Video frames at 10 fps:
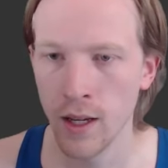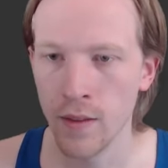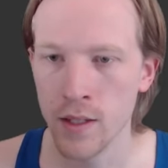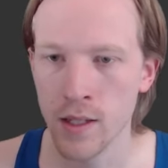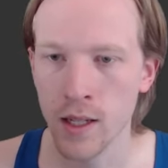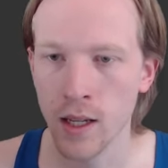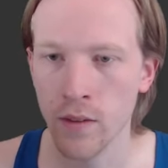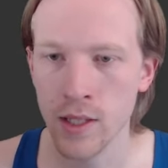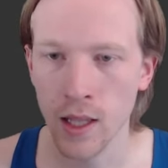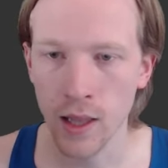And this is going to
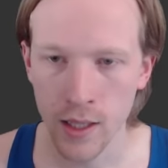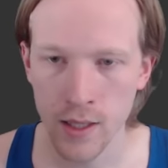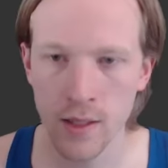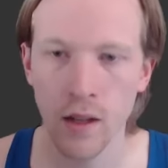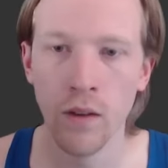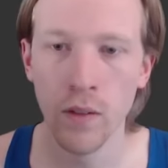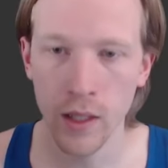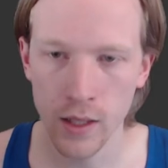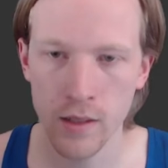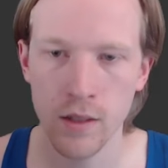give us a list
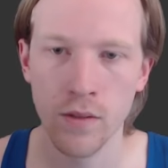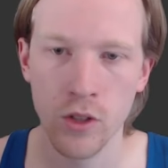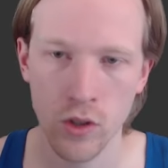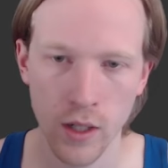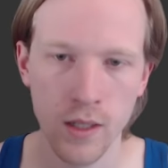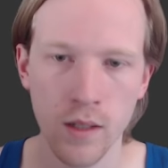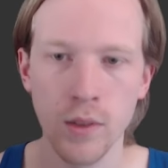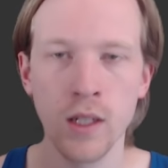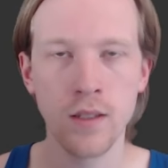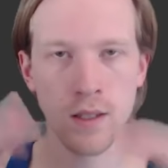of strings
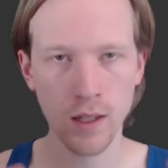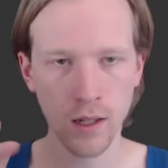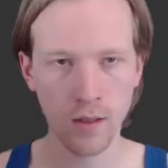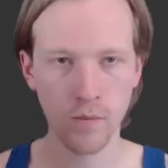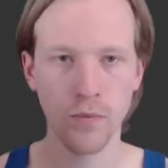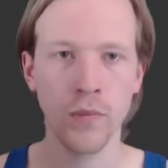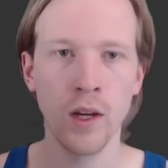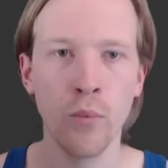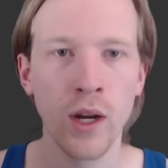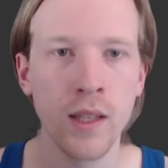because it's going to
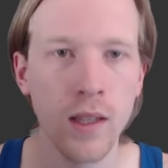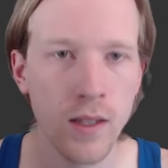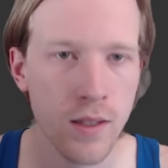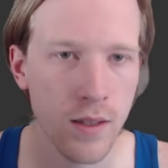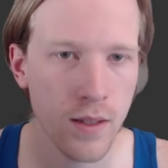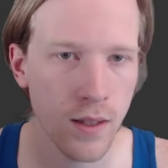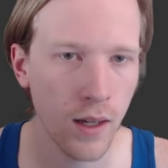break the lists